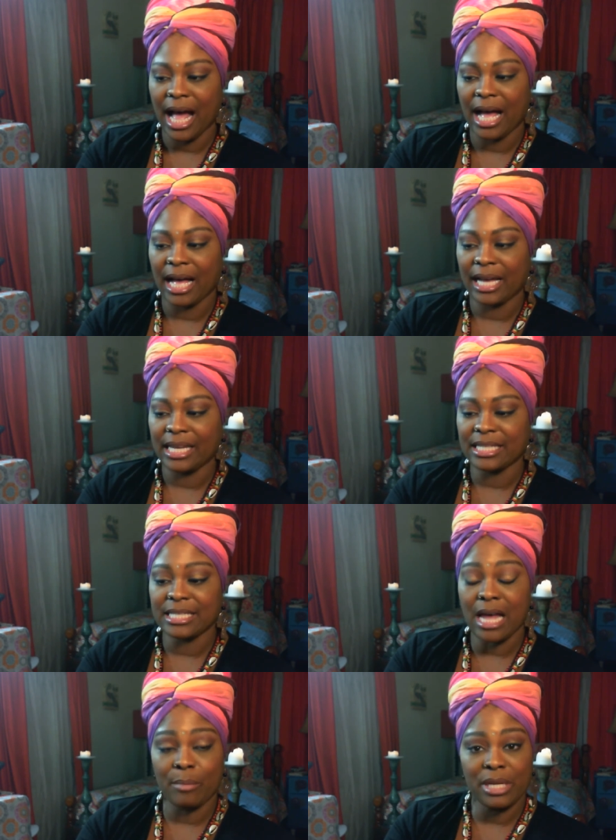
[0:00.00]
uh,
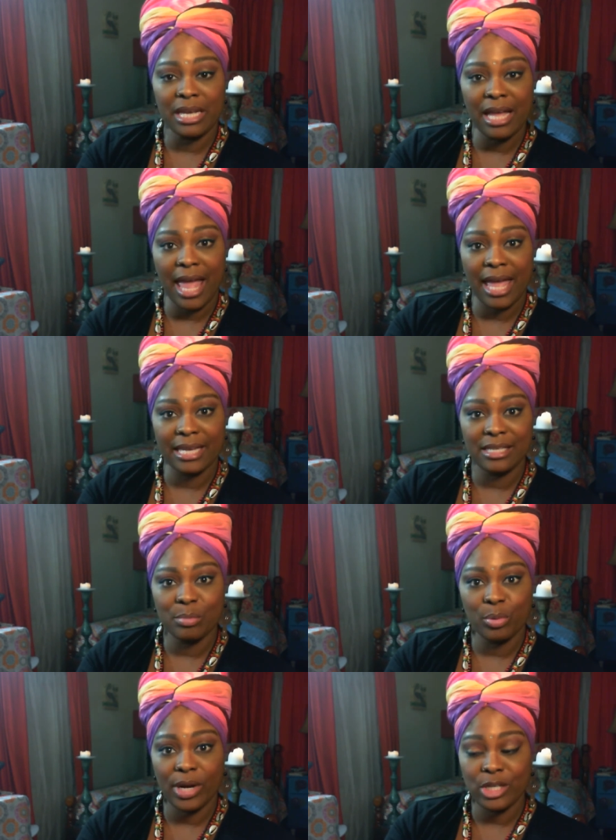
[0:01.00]
insomnia, and
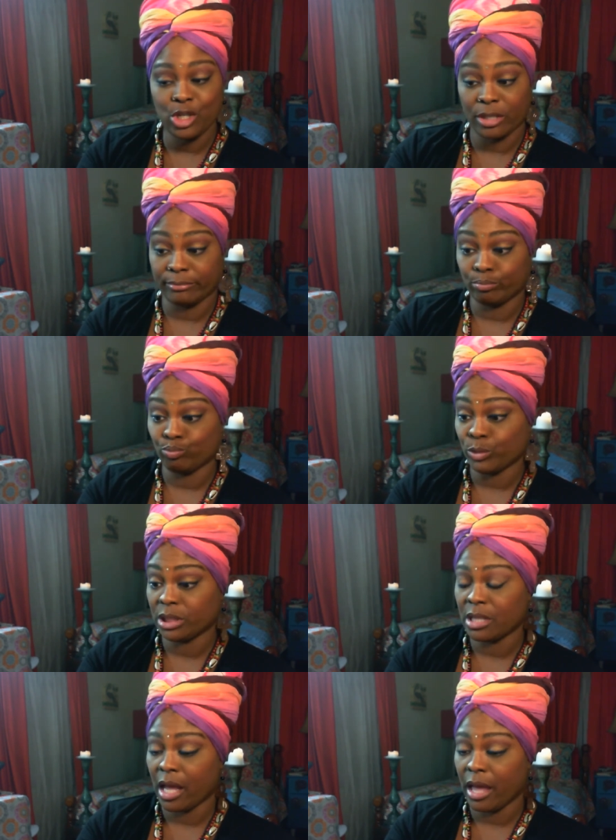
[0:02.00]
depression.
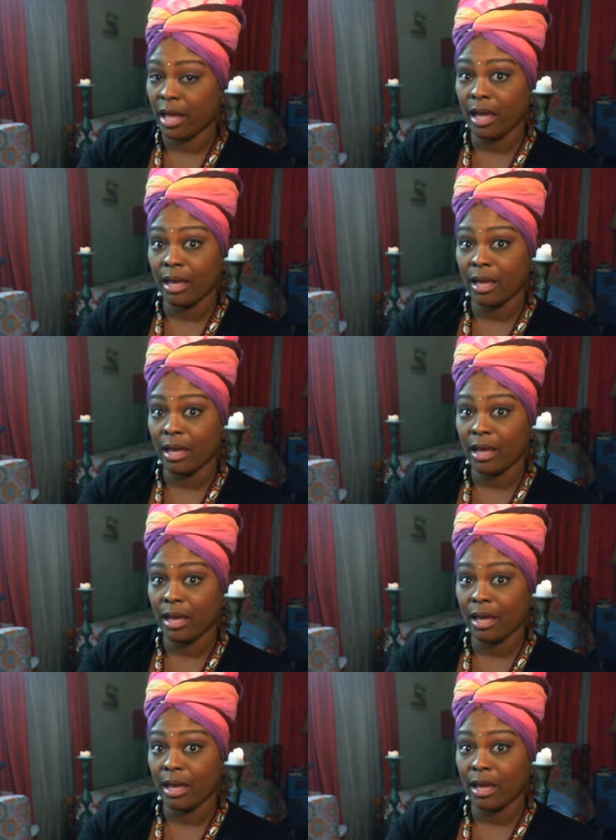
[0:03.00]
Hey.